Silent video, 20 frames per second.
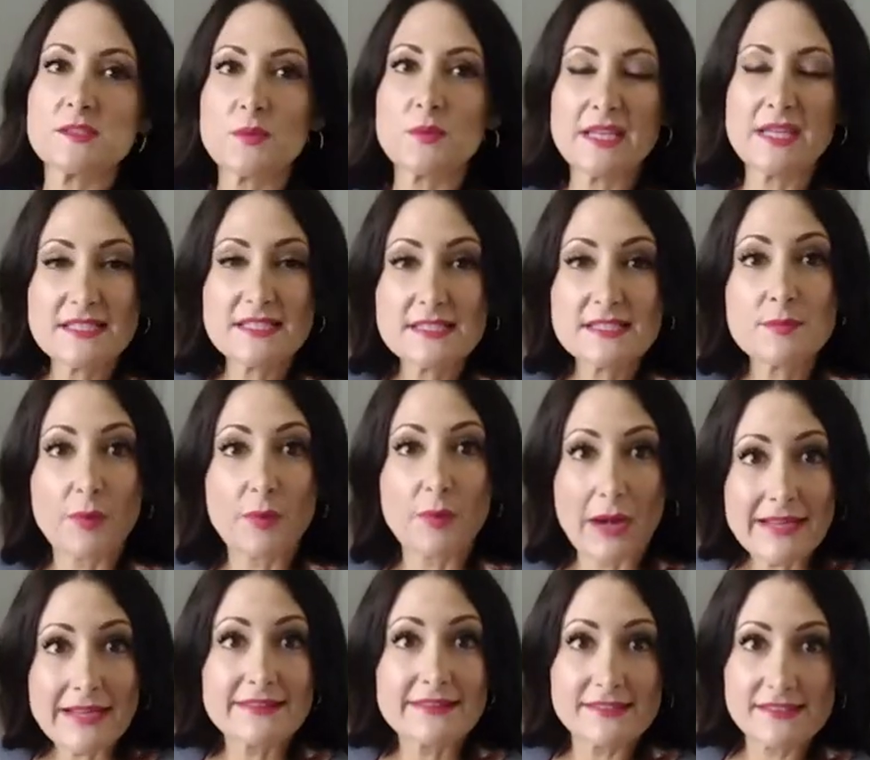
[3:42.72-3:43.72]
is we get to
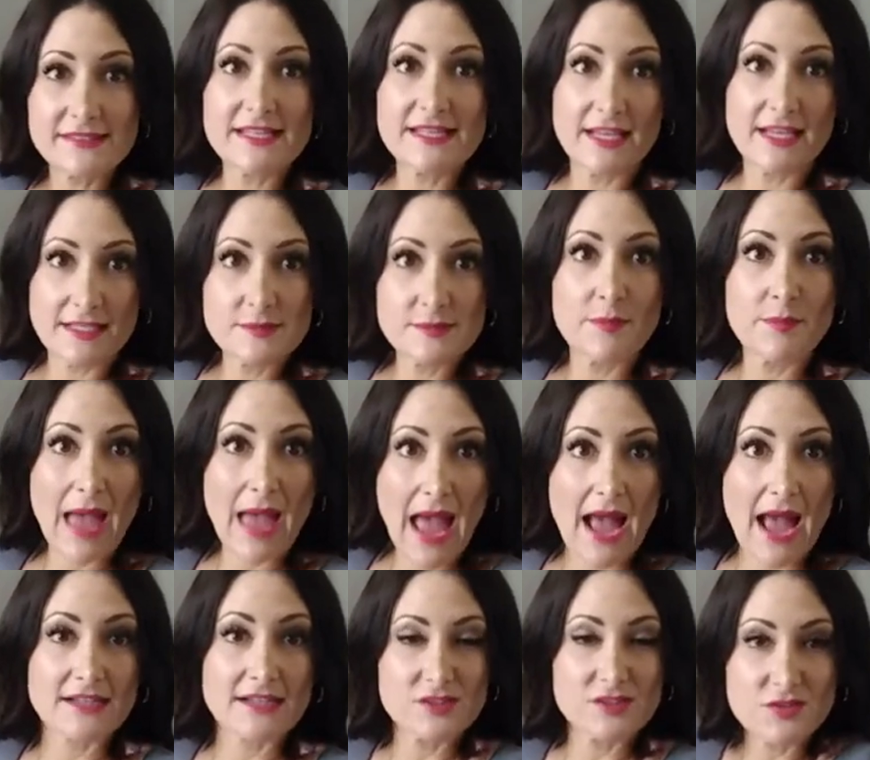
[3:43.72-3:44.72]
break this things
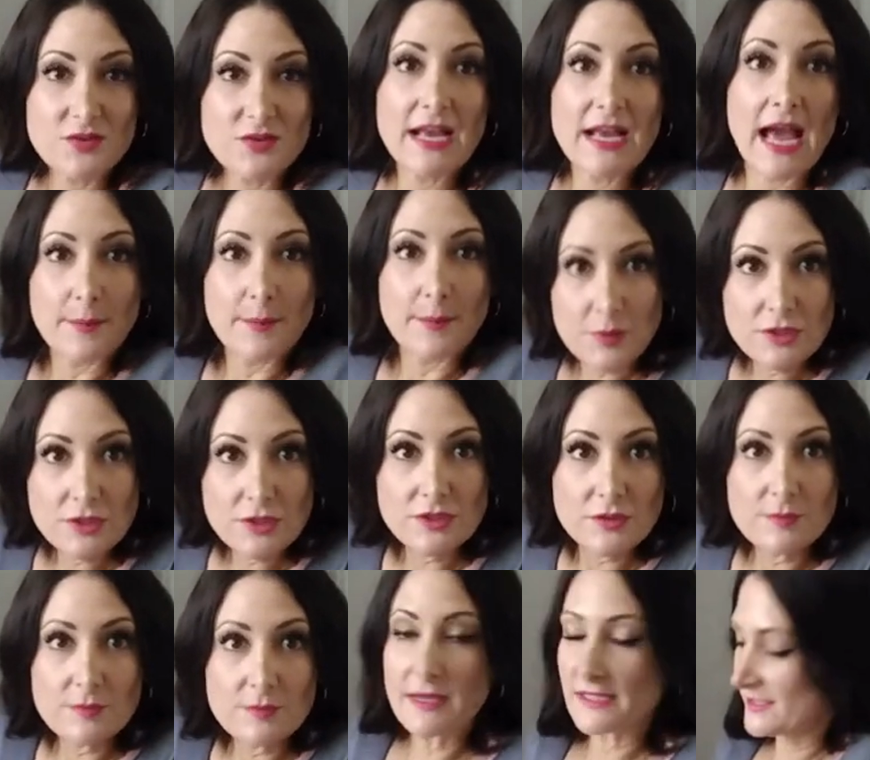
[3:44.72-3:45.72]
back. So you gotta put a
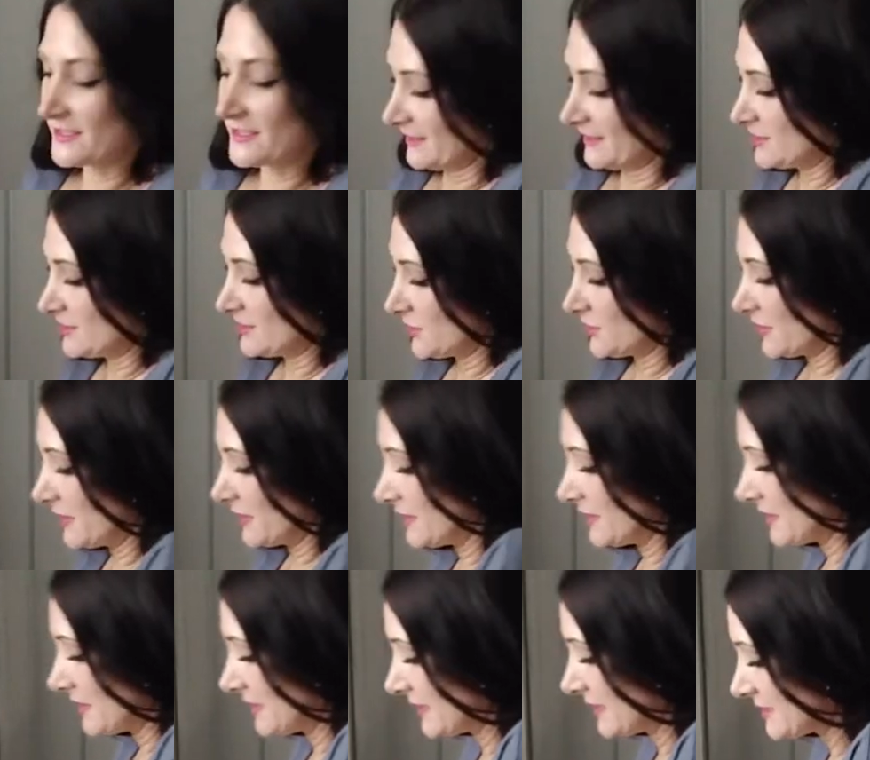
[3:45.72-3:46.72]
little muscle into it.